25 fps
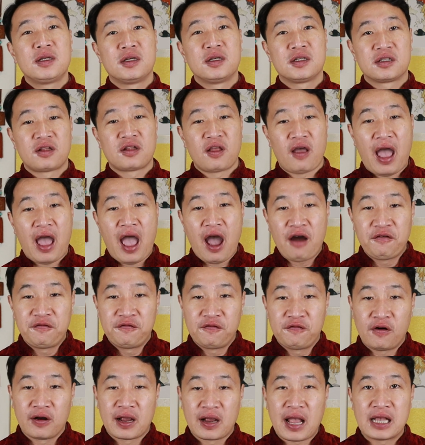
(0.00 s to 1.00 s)
is the health
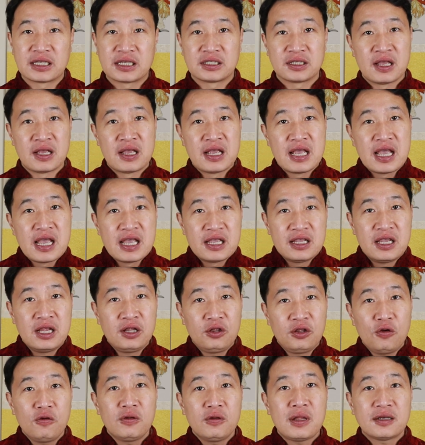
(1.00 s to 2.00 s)
forecast.
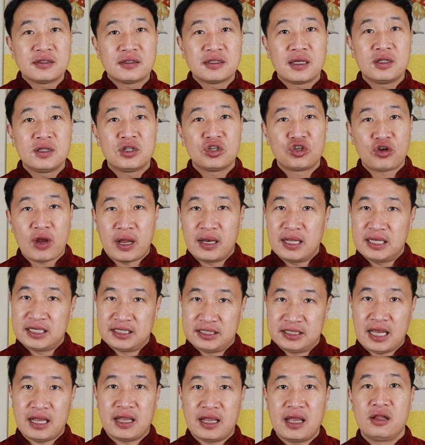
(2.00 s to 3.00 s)
In
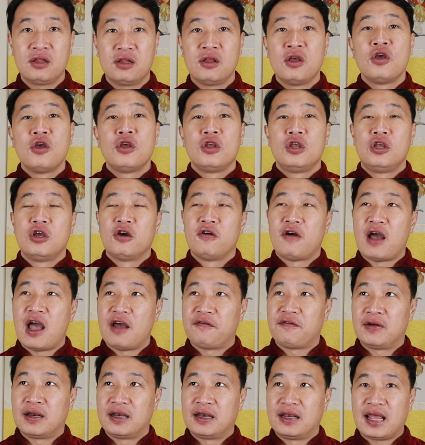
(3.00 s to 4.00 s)
2022, you
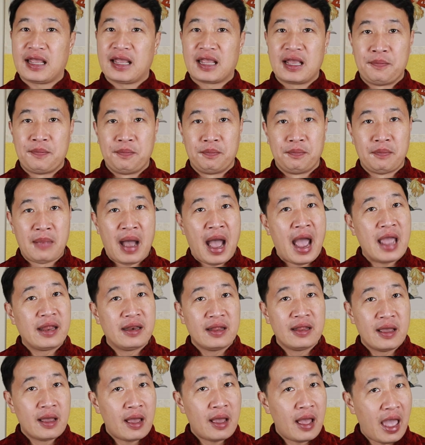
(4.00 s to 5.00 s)
have a
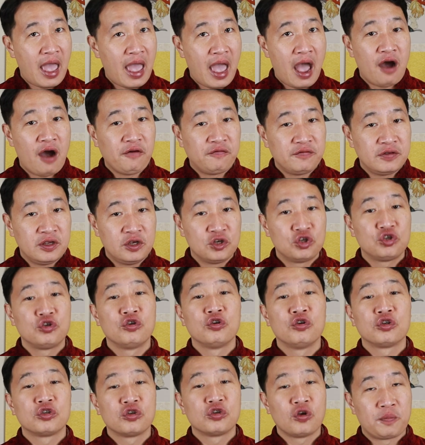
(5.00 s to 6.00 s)
minor health
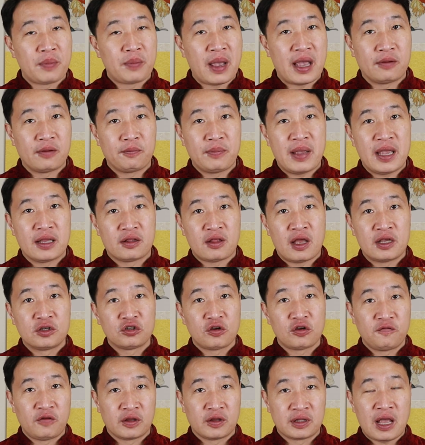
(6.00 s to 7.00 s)
issue, so pay
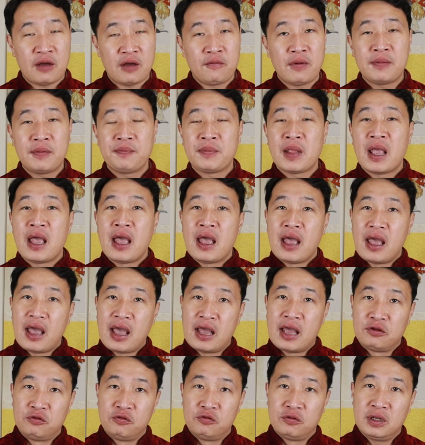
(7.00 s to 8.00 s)
attention for that one,
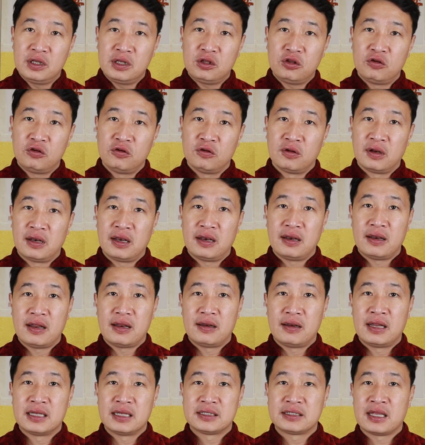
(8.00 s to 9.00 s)
and you need to,
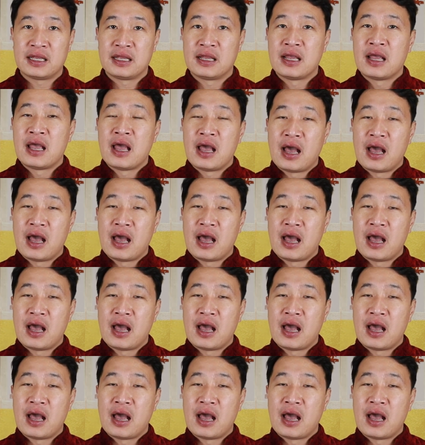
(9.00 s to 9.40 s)
let's say,